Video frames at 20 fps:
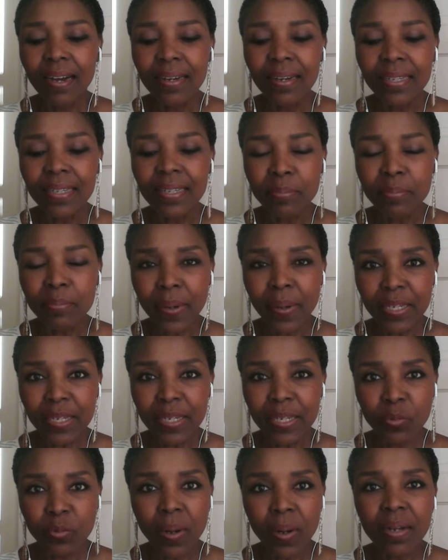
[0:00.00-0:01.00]
in
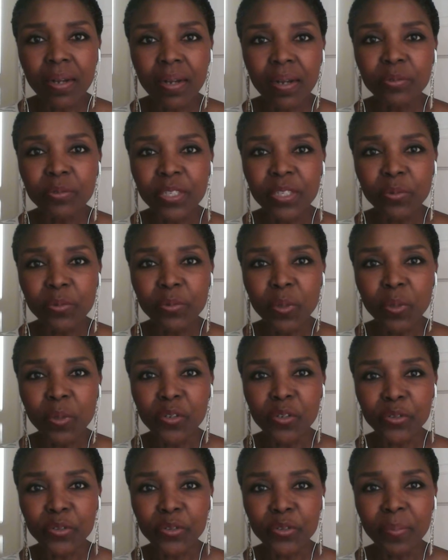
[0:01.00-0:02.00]
part one, which
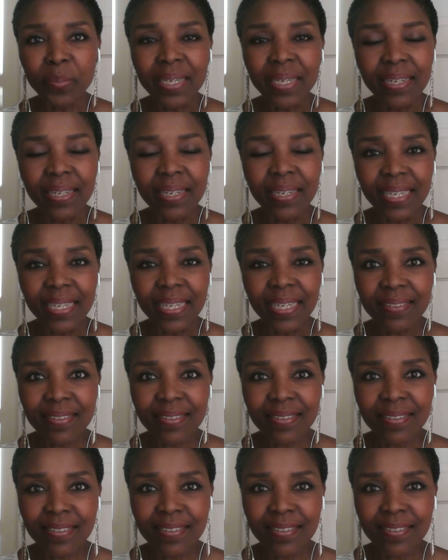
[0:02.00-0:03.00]
was to make a
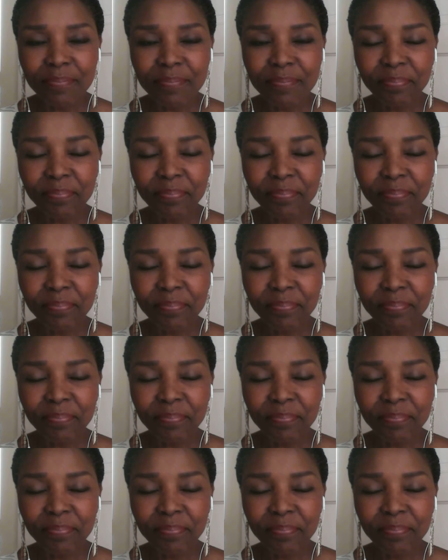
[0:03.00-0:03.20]
list